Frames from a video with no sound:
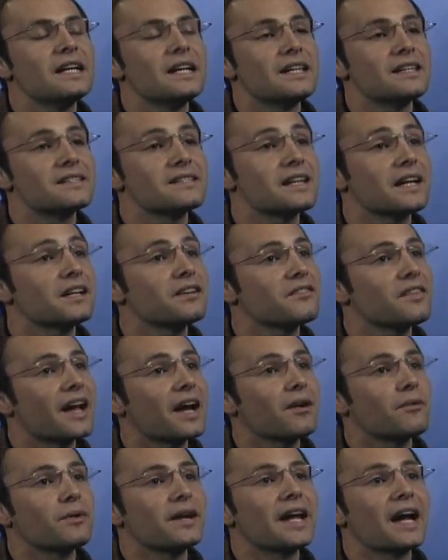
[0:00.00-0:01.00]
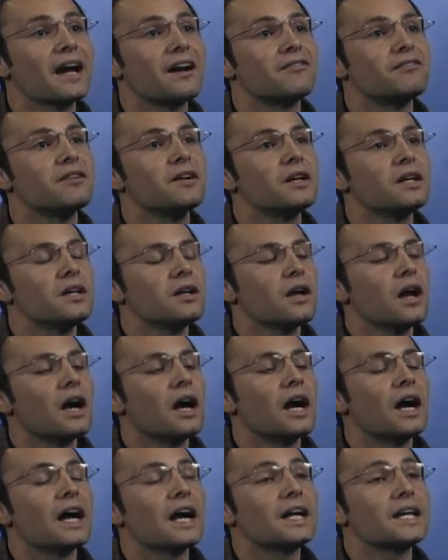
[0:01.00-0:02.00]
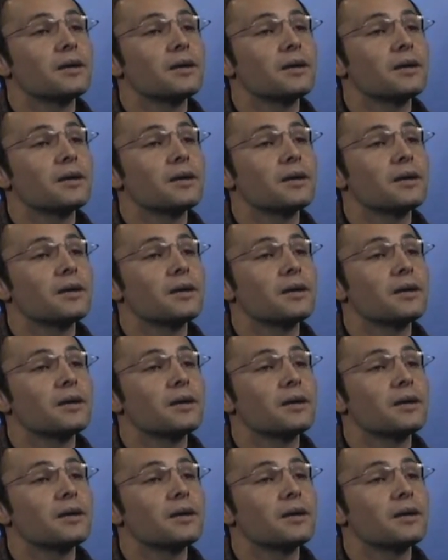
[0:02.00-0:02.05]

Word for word: Instead of that, we have uh, a